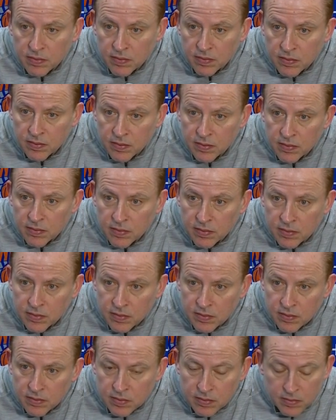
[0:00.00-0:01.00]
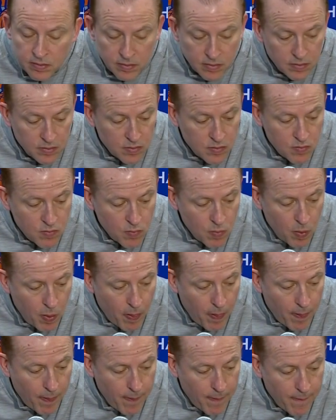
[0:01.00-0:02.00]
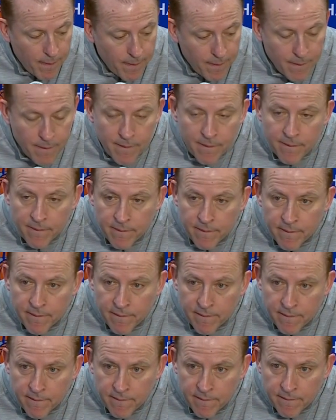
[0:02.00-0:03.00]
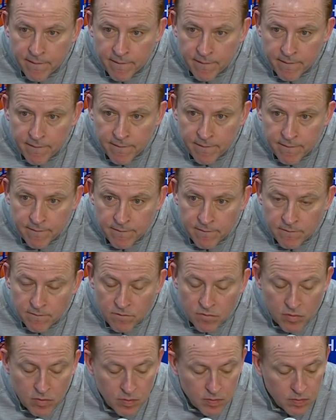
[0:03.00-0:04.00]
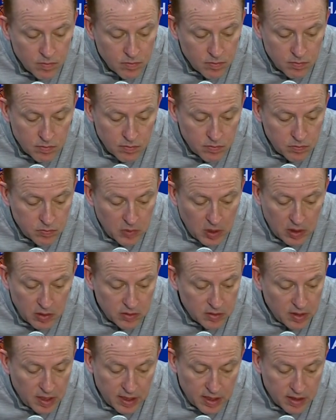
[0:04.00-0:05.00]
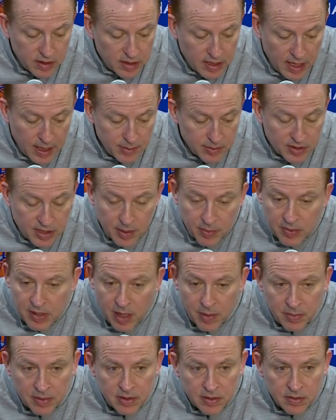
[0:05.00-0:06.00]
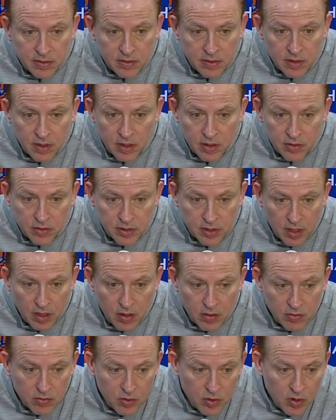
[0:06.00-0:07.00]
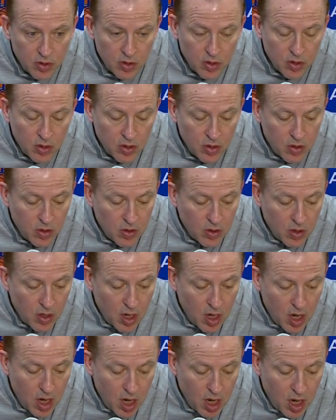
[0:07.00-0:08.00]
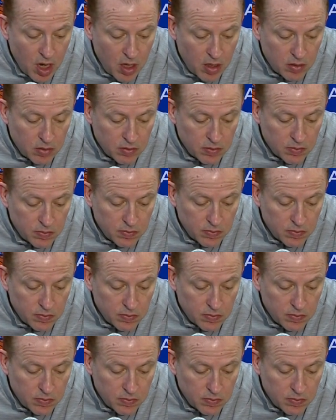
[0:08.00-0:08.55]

continuing to talk the guys through the inconsistency. Yeah, the games keep coming, you know. So, uh,